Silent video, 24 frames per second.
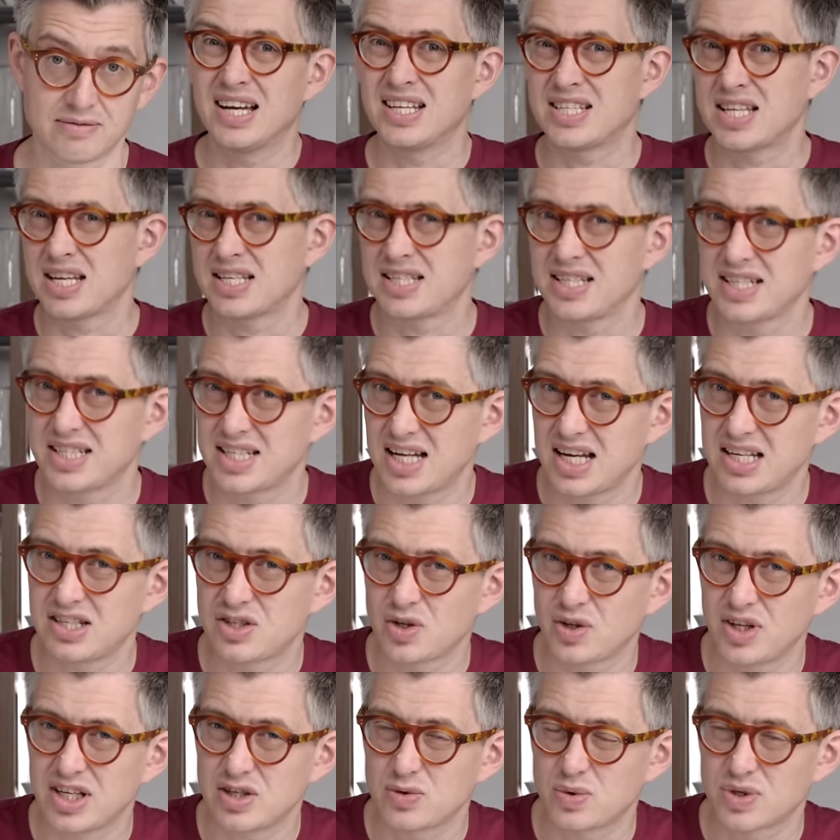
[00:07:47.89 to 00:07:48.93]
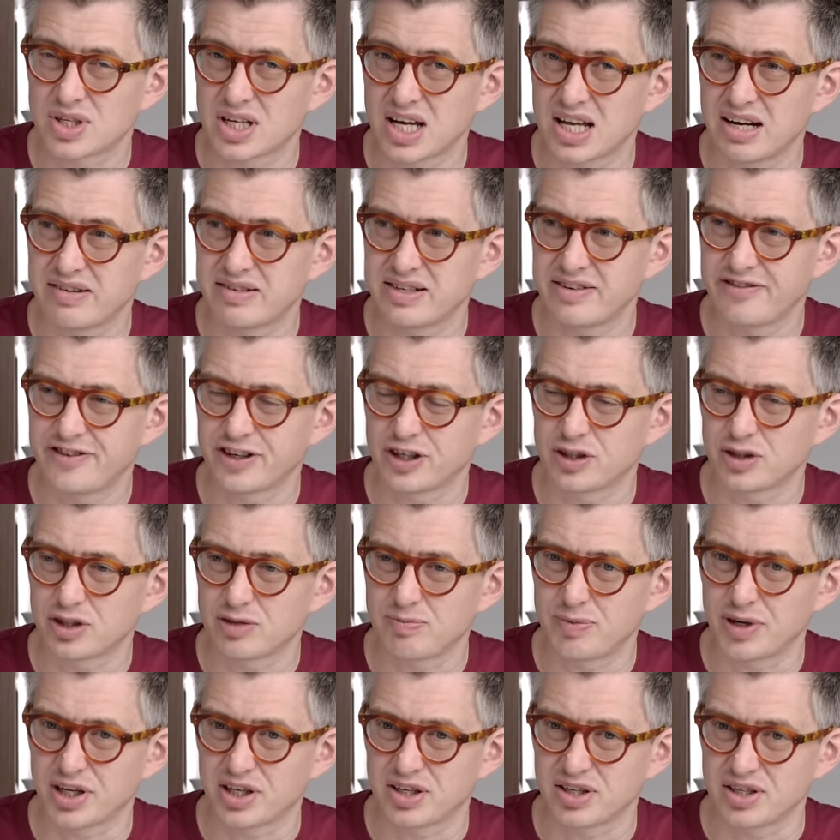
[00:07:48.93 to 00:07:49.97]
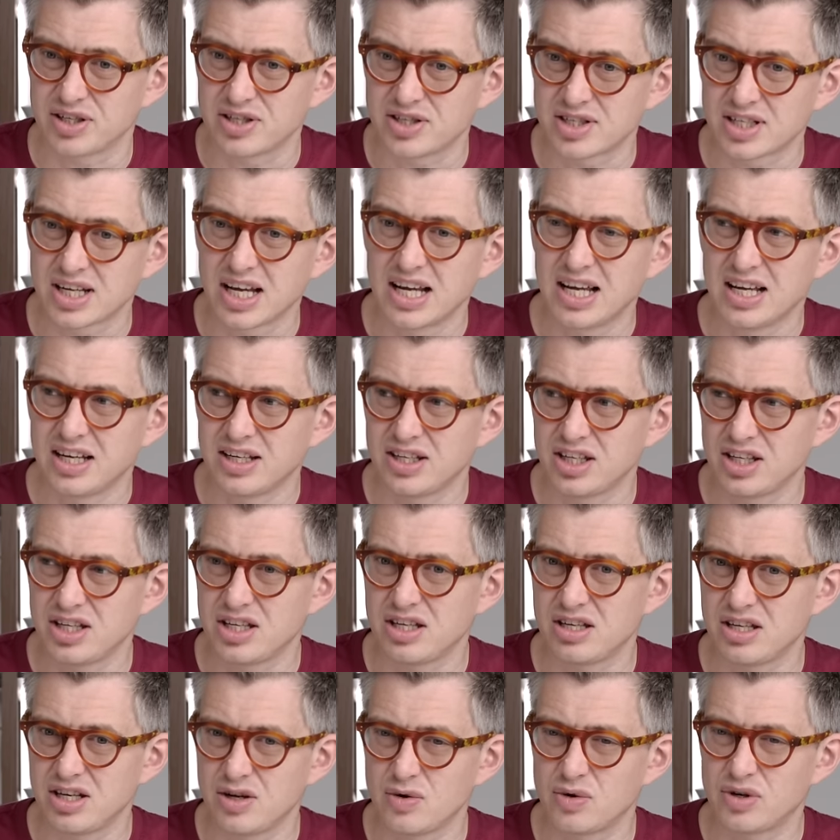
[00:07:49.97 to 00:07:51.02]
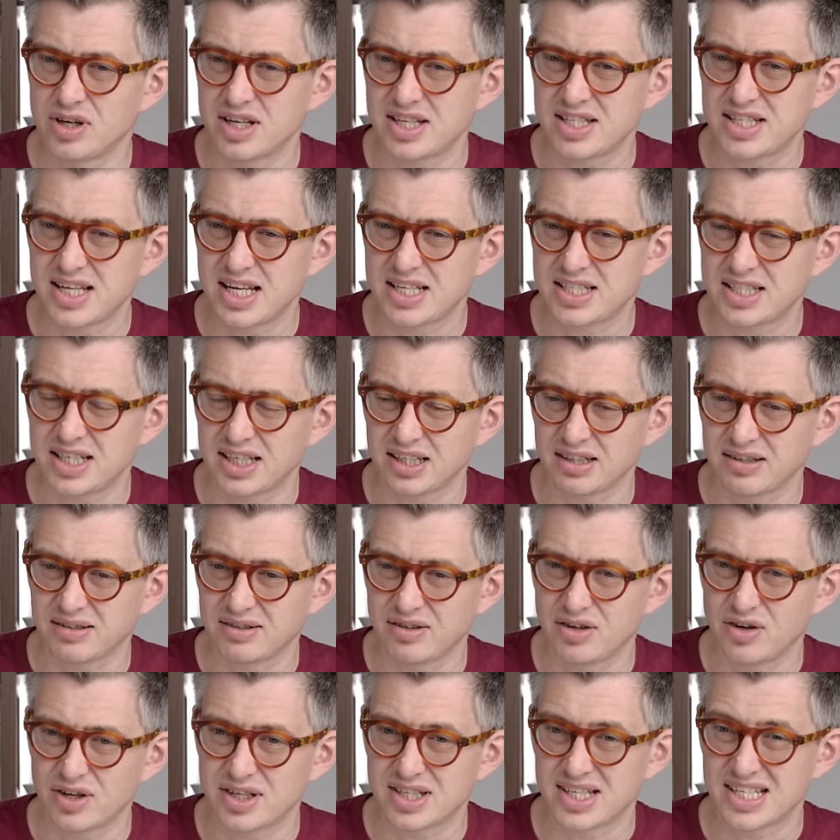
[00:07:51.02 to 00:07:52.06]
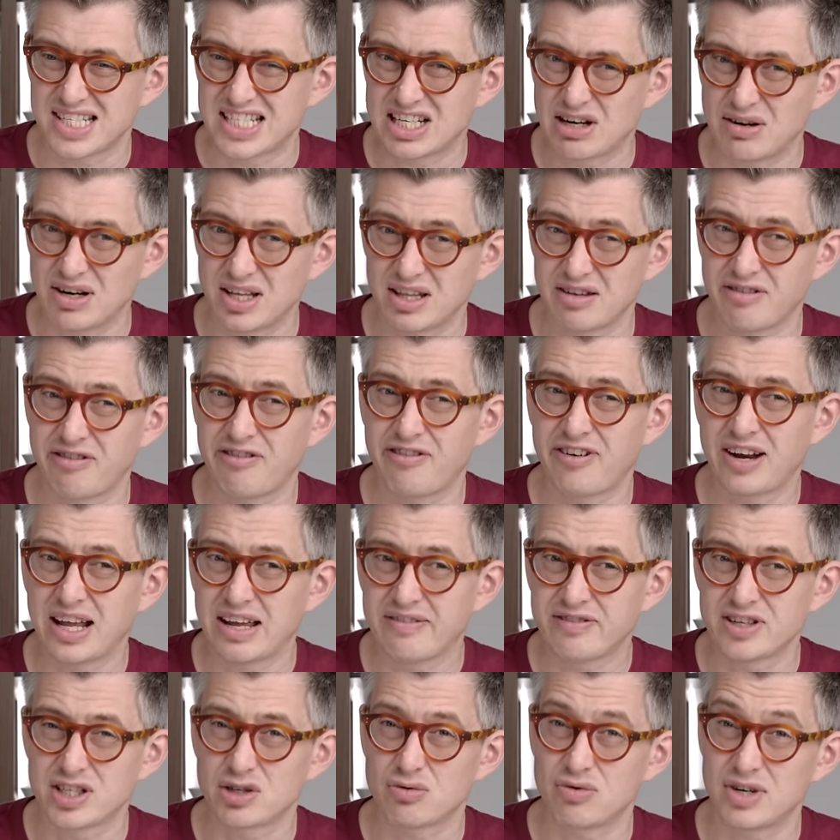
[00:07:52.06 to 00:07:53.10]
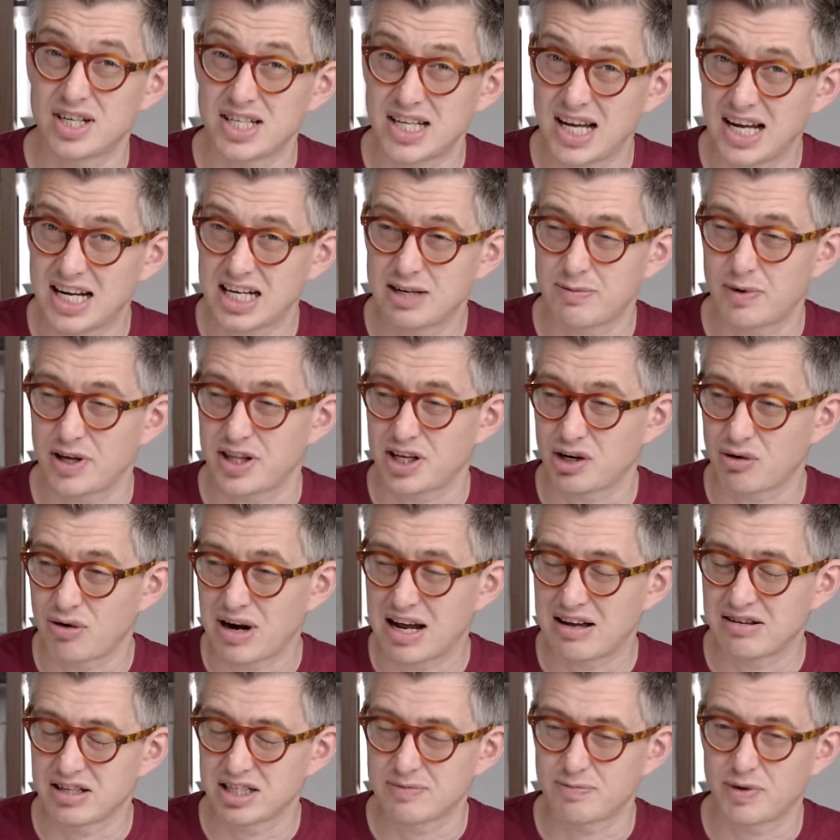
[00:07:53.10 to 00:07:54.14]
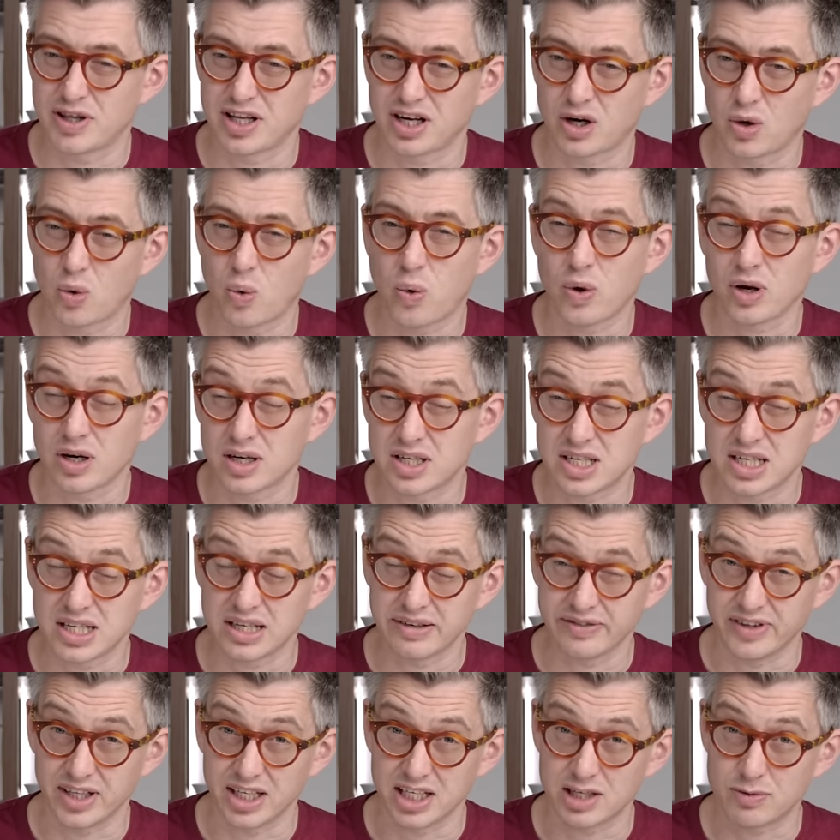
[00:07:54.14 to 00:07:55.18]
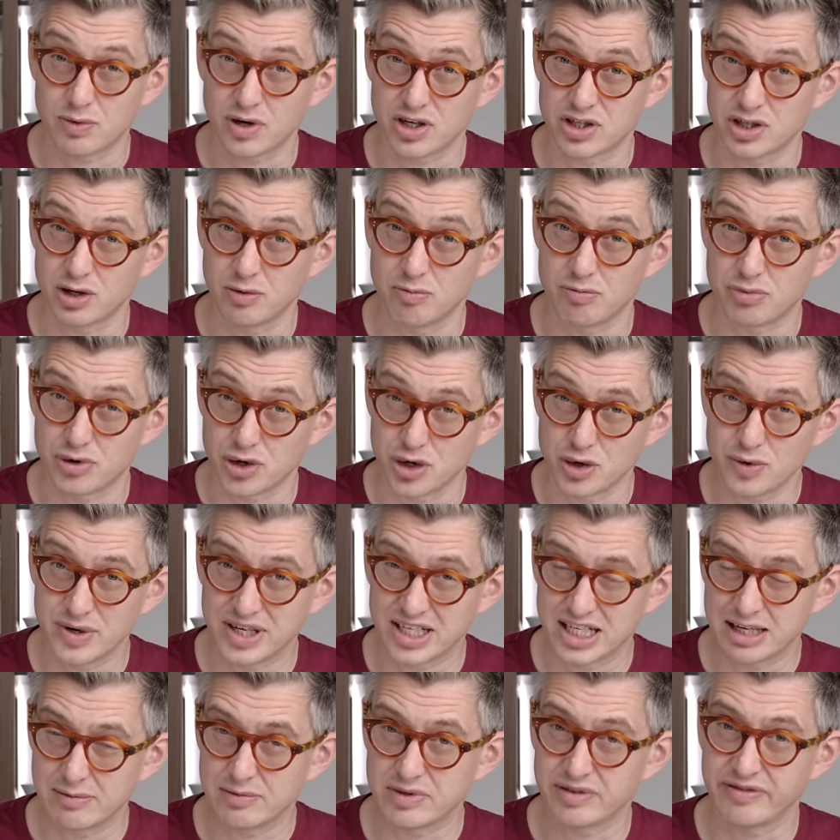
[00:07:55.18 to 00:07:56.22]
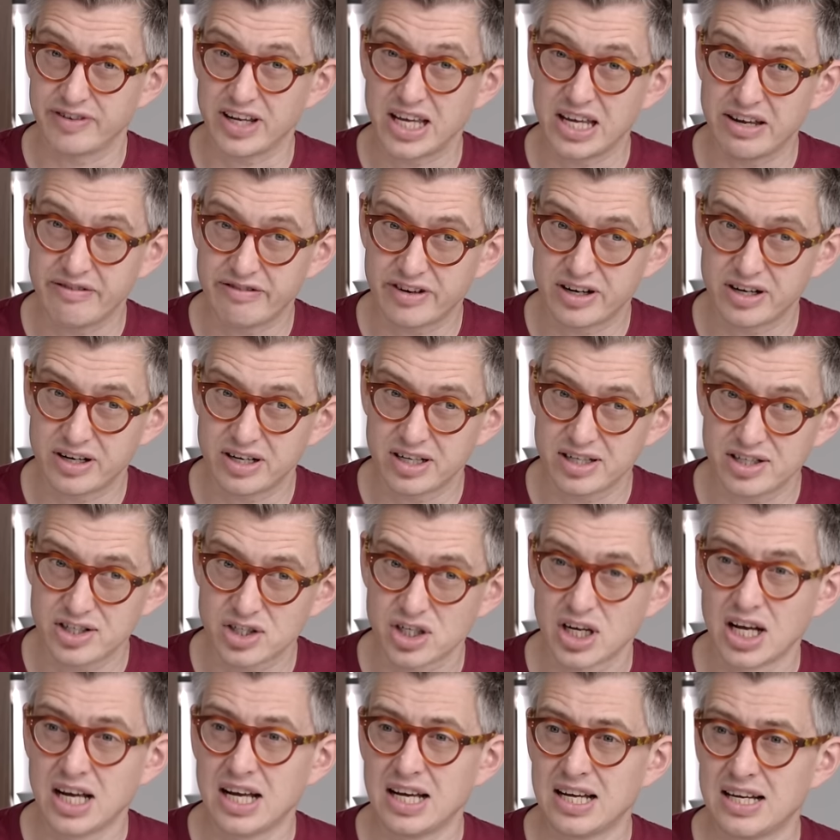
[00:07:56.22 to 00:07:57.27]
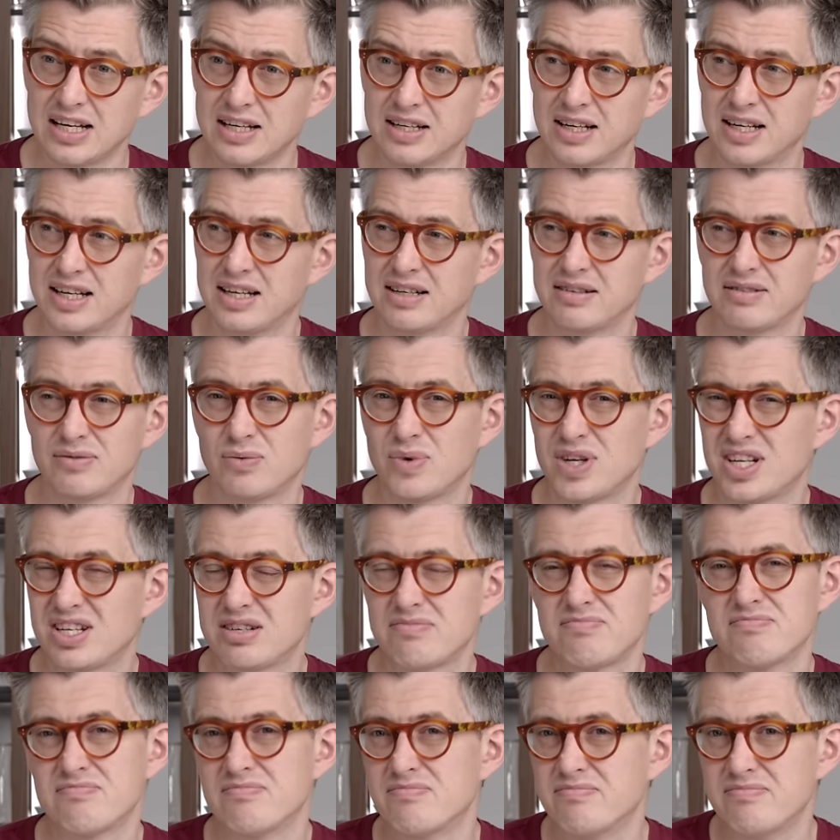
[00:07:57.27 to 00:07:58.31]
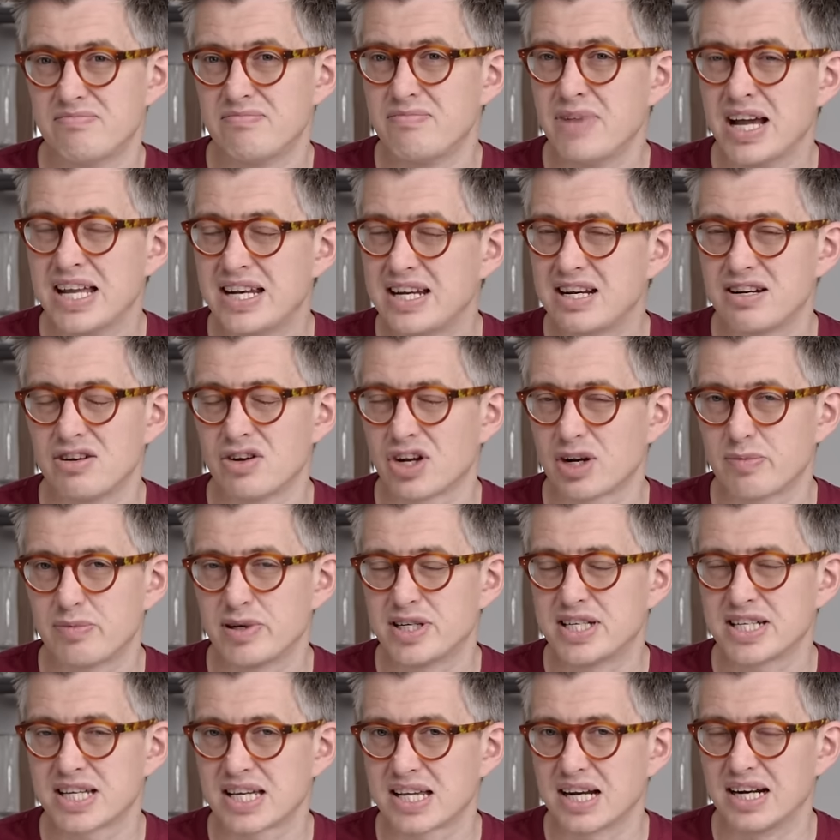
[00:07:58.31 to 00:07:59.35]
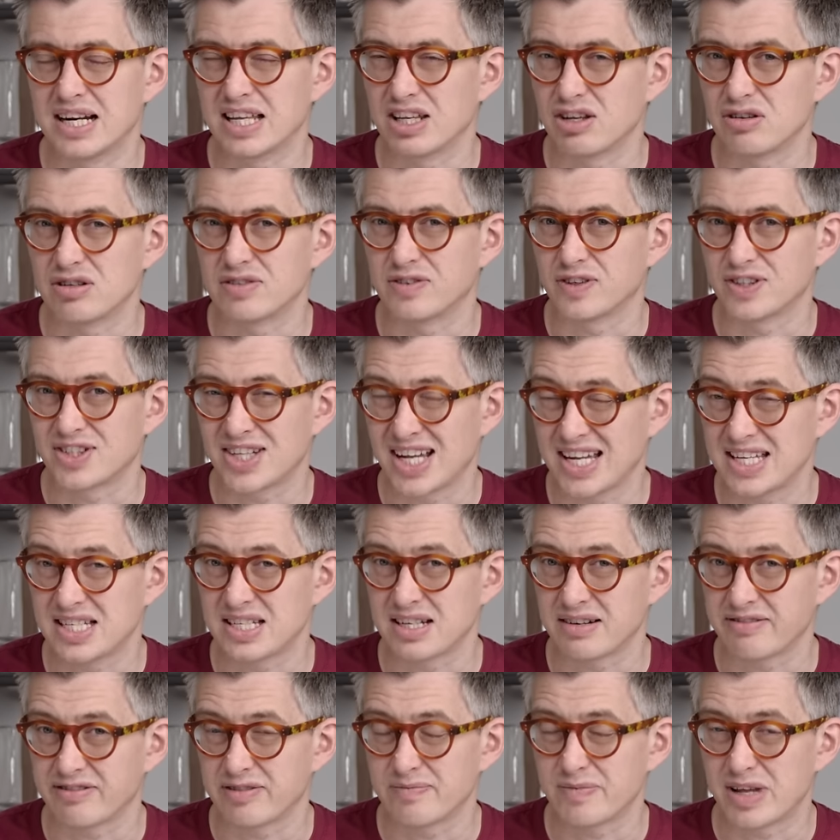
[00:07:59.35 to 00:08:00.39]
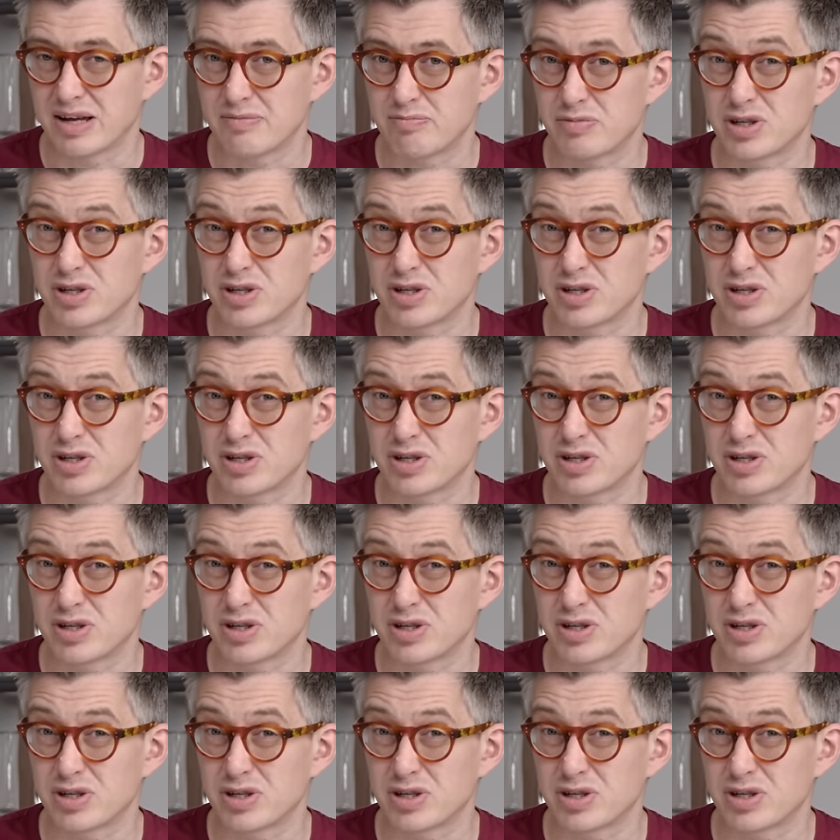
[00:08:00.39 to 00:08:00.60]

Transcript: Assessing taste on these was kind of difficult because you were assessing not necessarily the flavors retained by the grounds, but the quality of the espresso brew in terms of evenness which made it not a particularly useful tasting from that